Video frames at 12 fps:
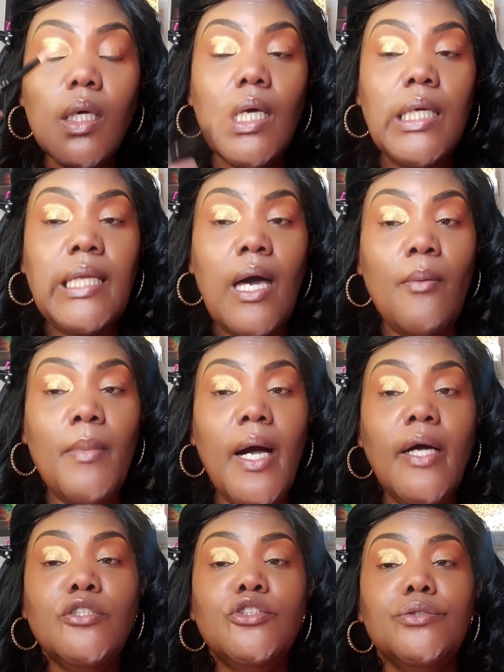Now
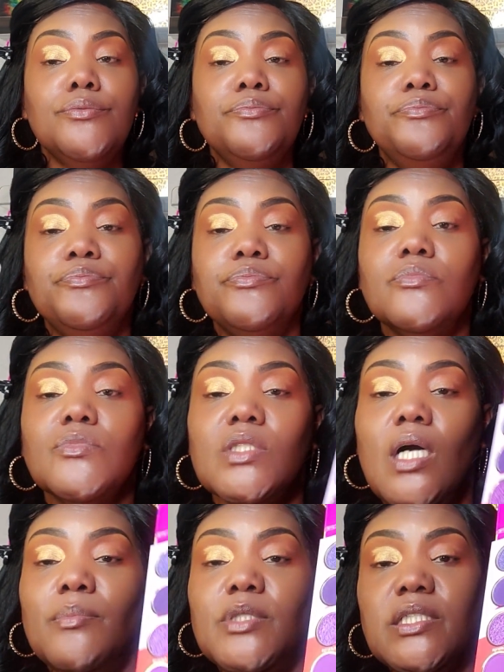mind you,
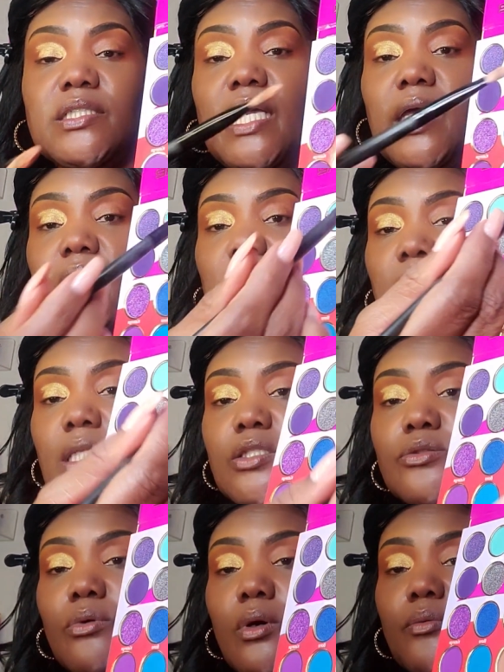I'm just staying in
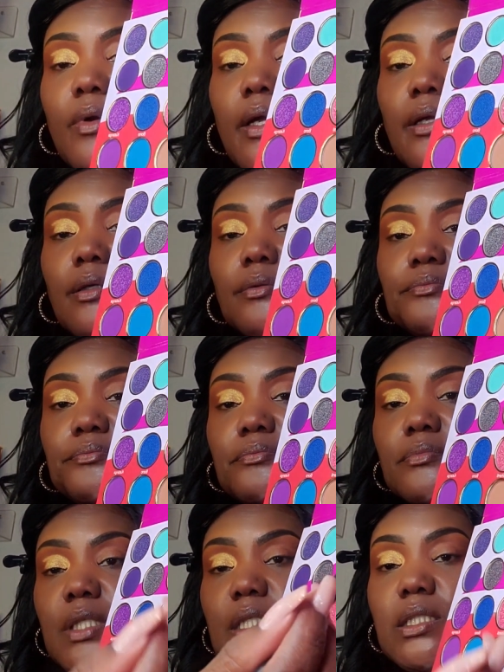this row right here.
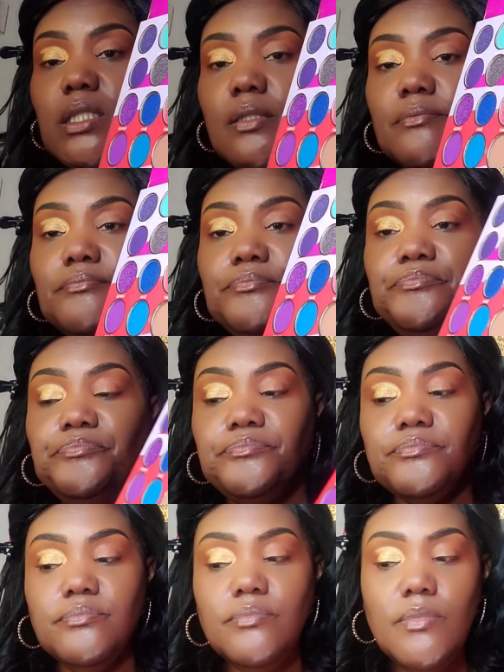That's it.
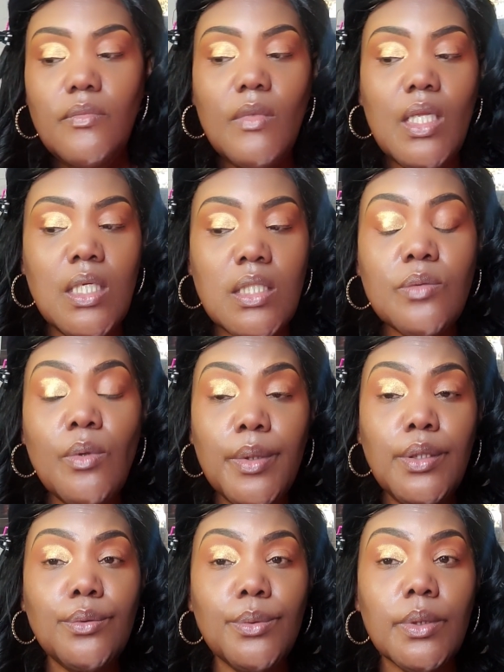That's what we're
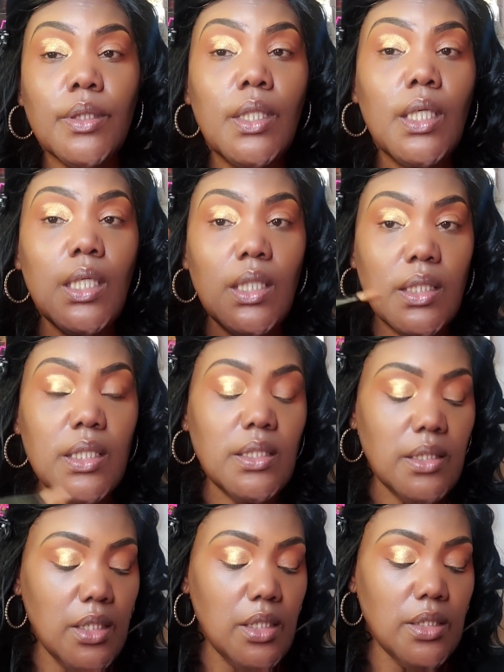doing.
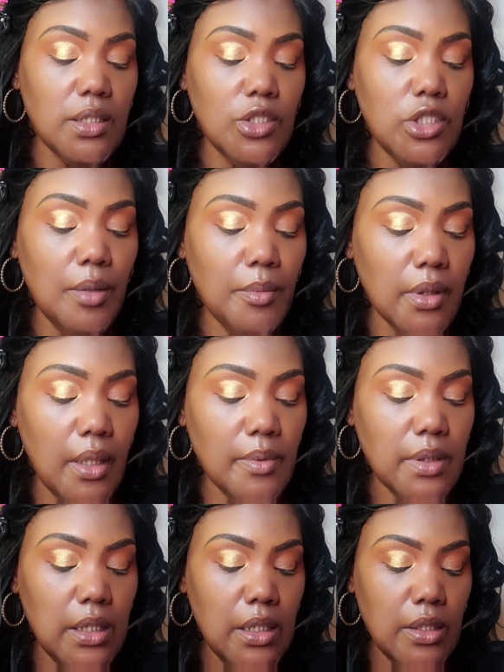This is the shimmer that
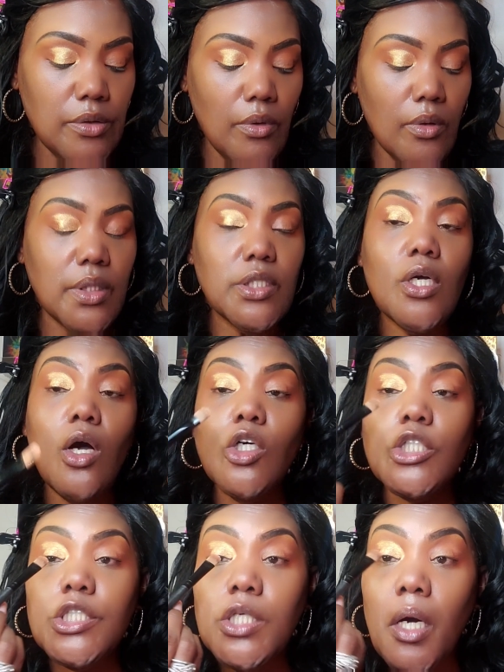was in this row, and it's called
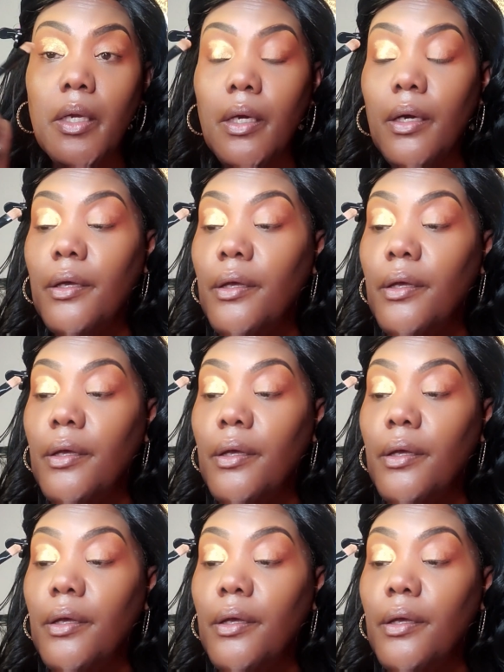Shauna.